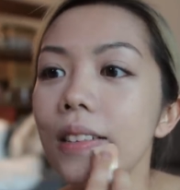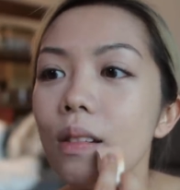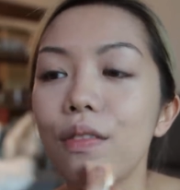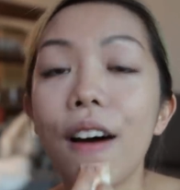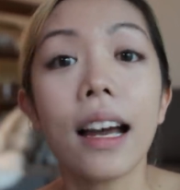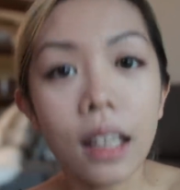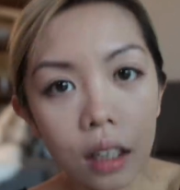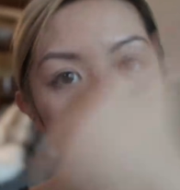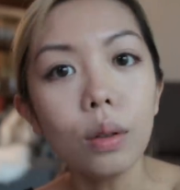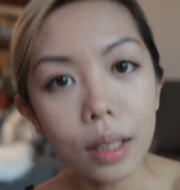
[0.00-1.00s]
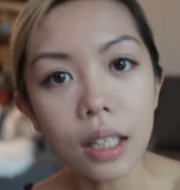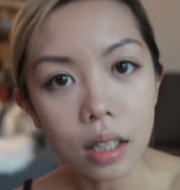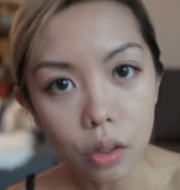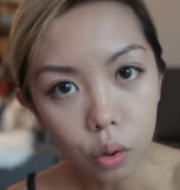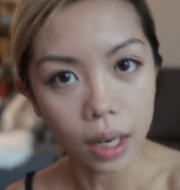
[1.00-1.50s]
so if I can do
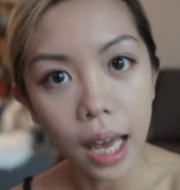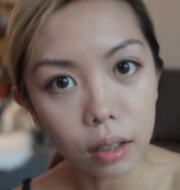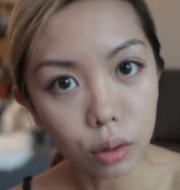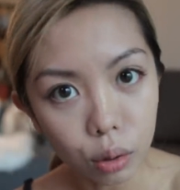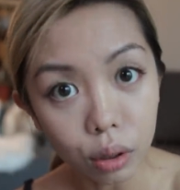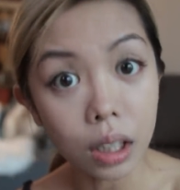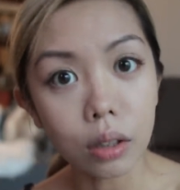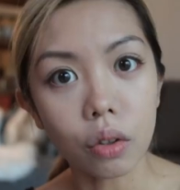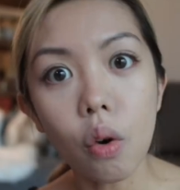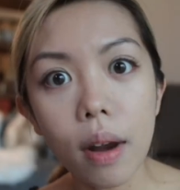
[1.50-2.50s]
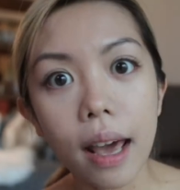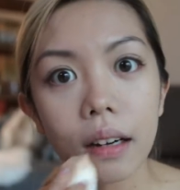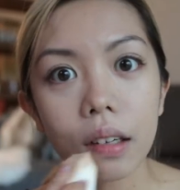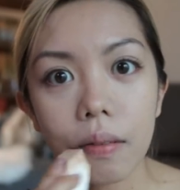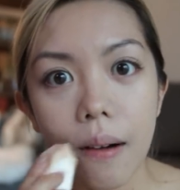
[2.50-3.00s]
this, you can too. You need to know that,
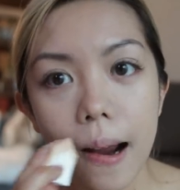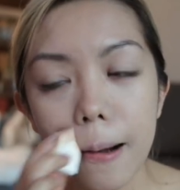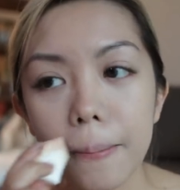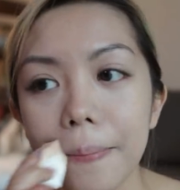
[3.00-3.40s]
all right?